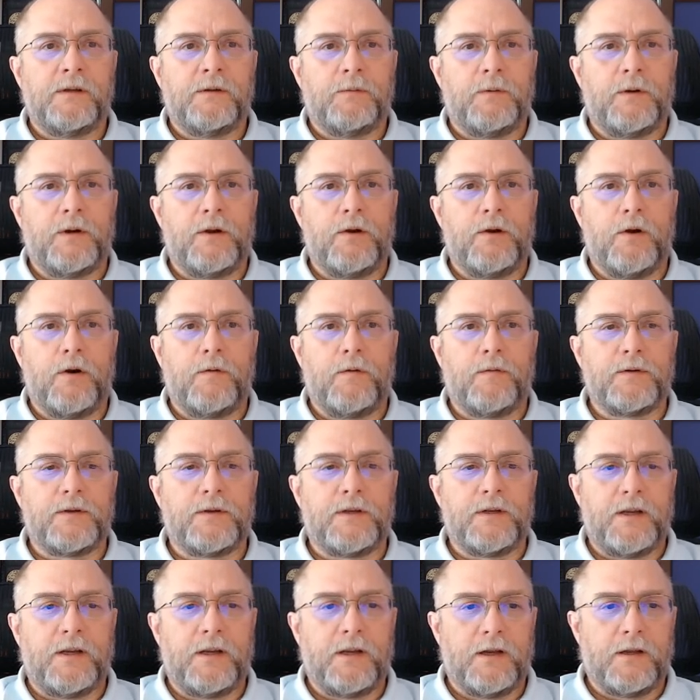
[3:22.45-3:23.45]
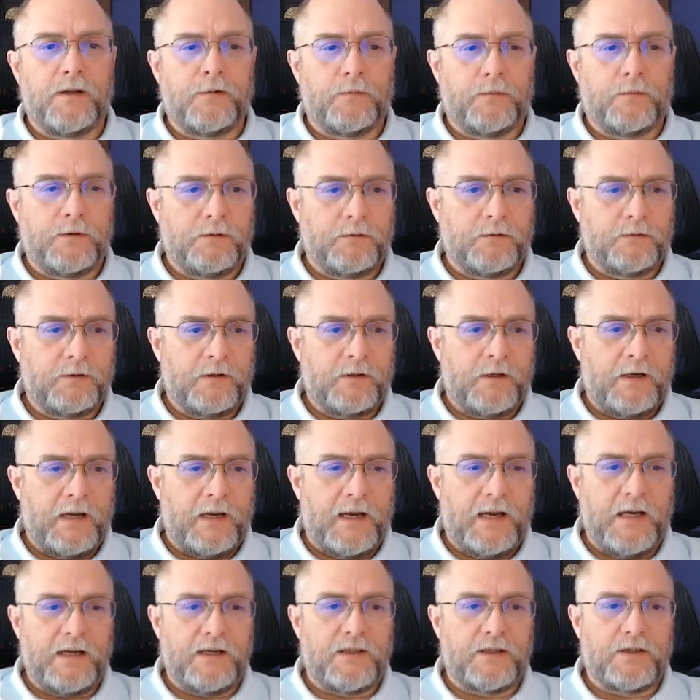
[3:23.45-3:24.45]
We go over to the other one.
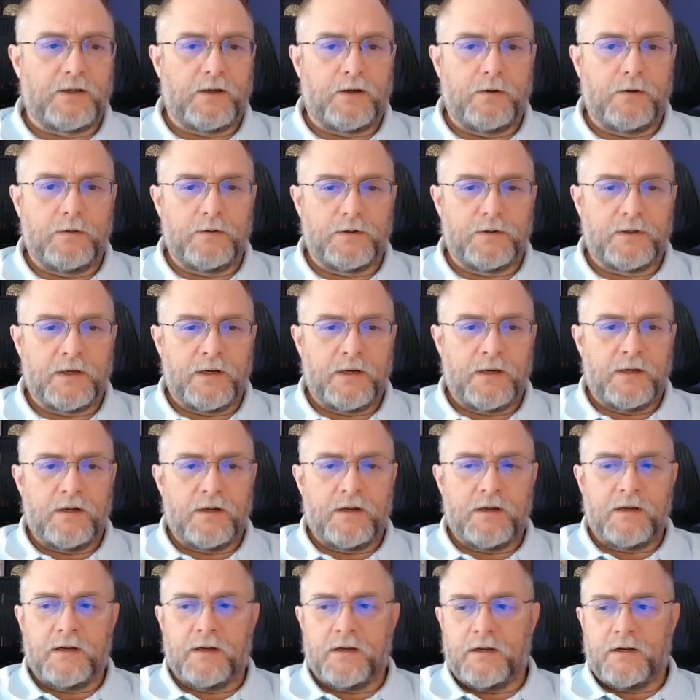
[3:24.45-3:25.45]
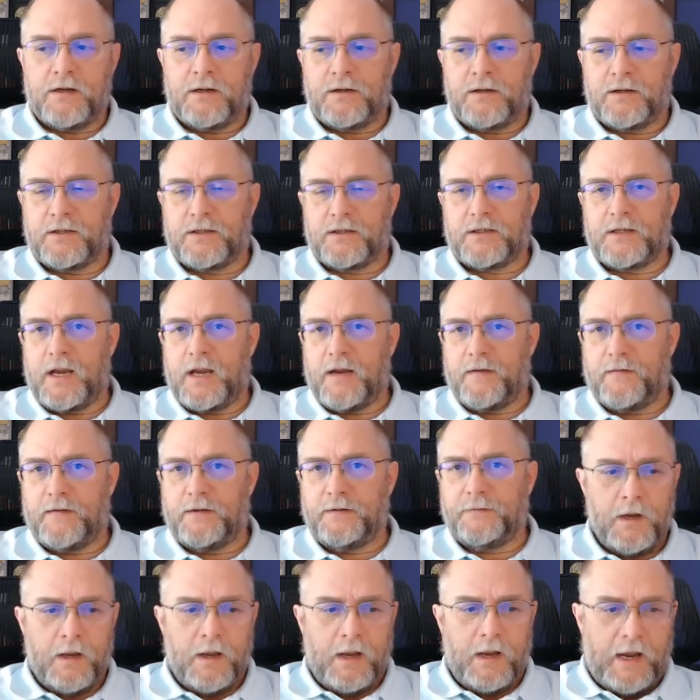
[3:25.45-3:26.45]
He shows
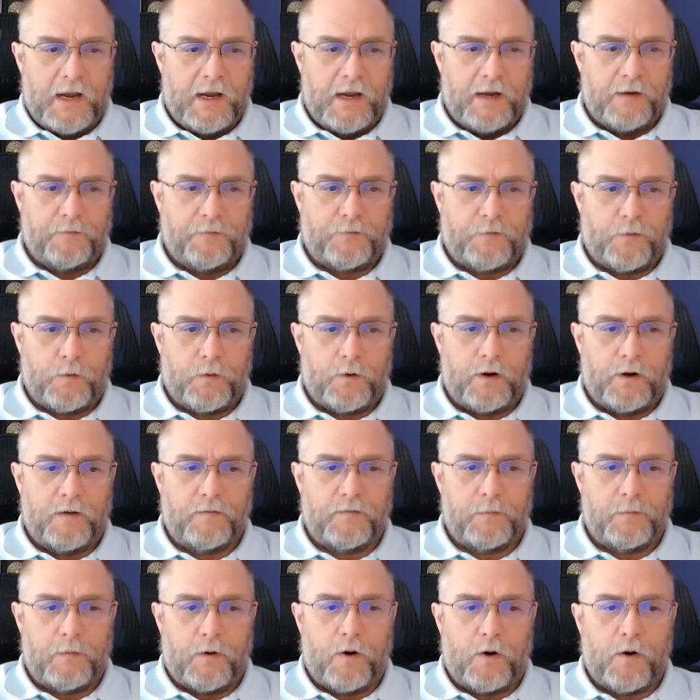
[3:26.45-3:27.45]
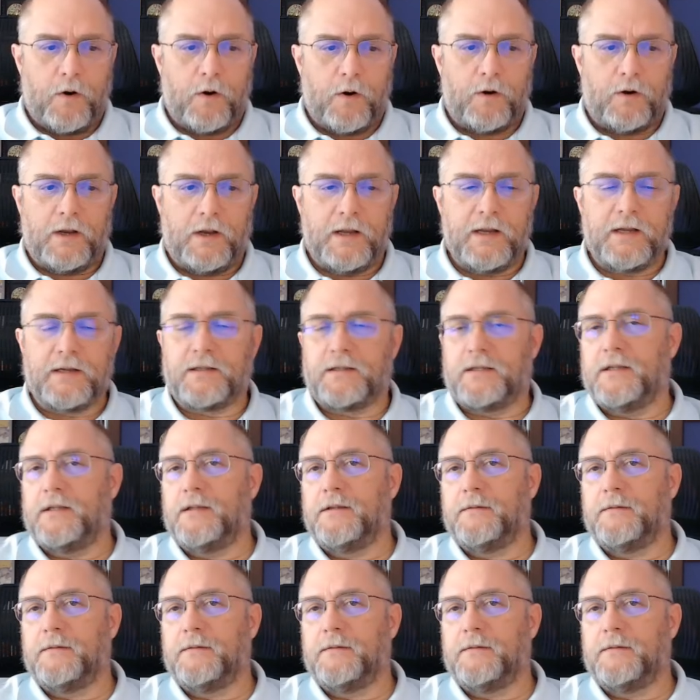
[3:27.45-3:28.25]
7 and 4 of them are listed.